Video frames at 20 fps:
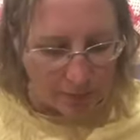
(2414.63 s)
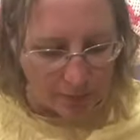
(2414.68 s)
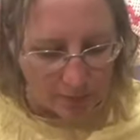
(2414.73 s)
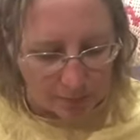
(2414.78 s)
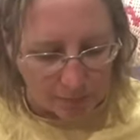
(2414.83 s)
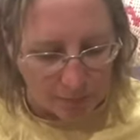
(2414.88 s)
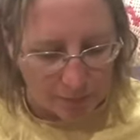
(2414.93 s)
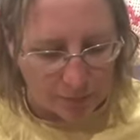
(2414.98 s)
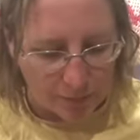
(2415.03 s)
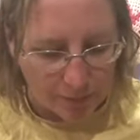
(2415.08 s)

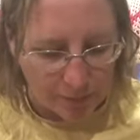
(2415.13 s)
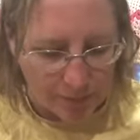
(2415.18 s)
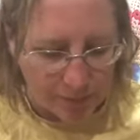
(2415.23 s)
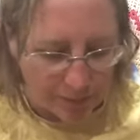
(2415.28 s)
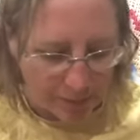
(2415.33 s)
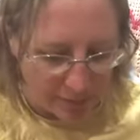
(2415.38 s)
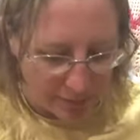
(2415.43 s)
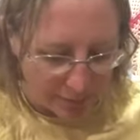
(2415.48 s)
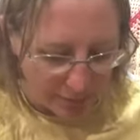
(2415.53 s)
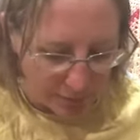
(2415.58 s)
Which way does
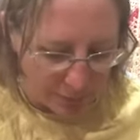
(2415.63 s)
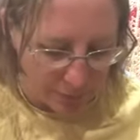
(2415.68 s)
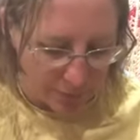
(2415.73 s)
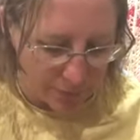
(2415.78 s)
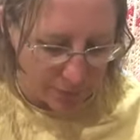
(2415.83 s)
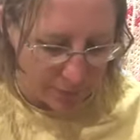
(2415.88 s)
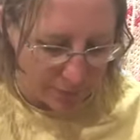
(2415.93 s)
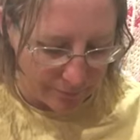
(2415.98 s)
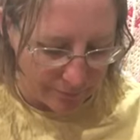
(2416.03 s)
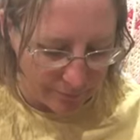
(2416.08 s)
this go?
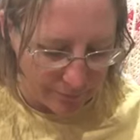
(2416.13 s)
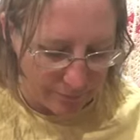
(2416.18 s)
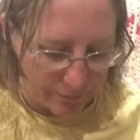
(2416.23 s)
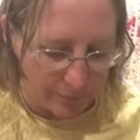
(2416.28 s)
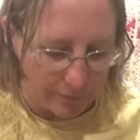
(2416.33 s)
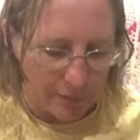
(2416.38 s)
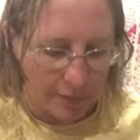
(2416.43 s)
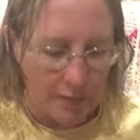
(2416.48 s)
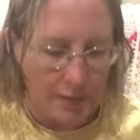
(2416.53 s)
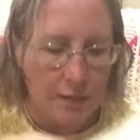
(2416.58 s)

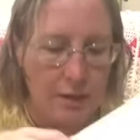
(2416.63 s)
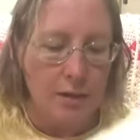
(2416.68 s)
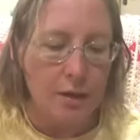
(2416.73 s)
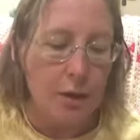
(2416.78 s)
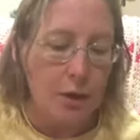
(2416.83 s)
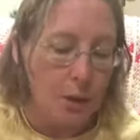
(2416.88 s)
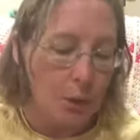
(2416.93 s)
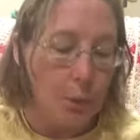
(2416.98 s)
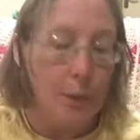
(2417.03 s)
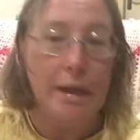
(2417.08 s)

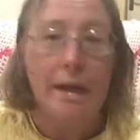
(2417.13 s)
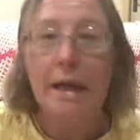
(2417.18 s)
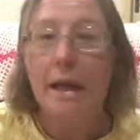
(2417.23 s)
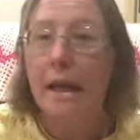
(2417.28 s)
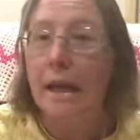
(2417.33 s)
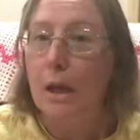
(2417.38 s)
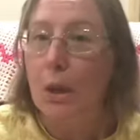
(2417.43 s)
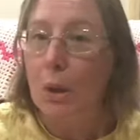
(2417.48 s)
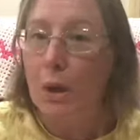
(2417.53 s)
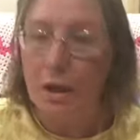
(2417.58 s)
Quickie
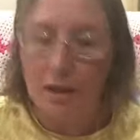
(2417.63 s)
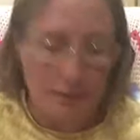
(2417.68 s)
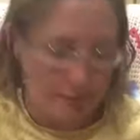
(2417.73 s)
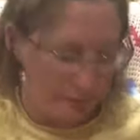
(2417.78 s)
look.